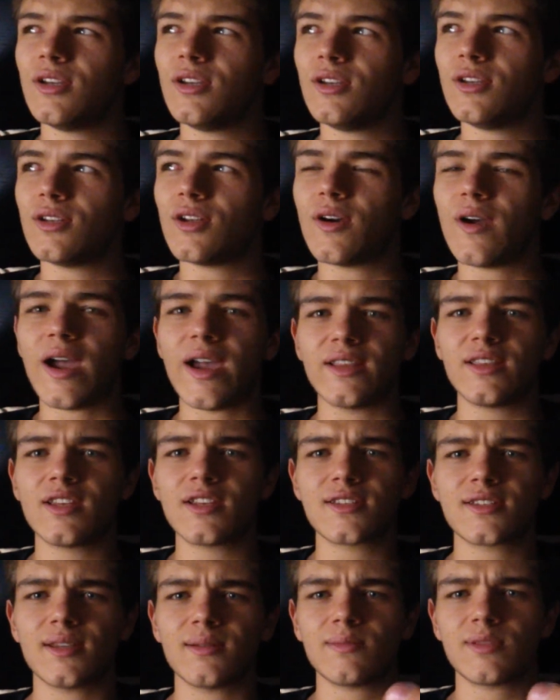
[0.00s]
you know. And
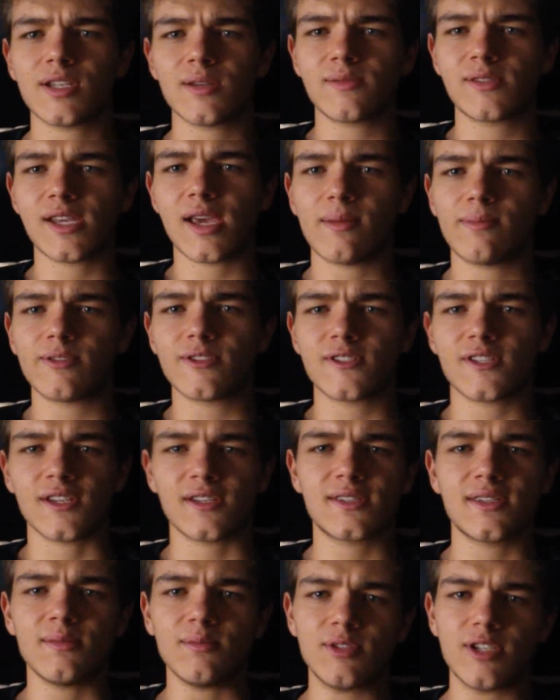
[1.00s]
this sometimes happens,
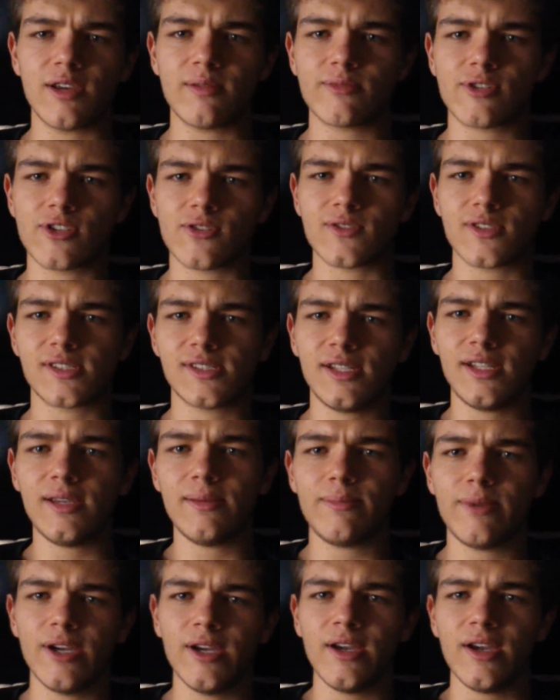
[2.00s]
like sometimes you'll
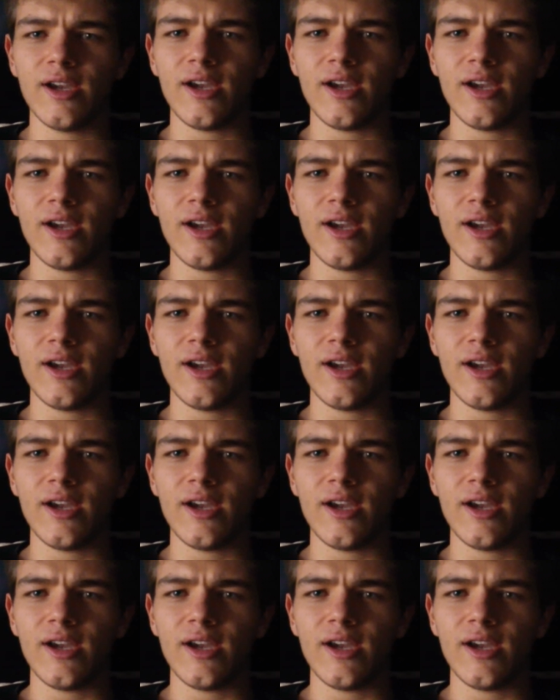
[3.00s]
sleep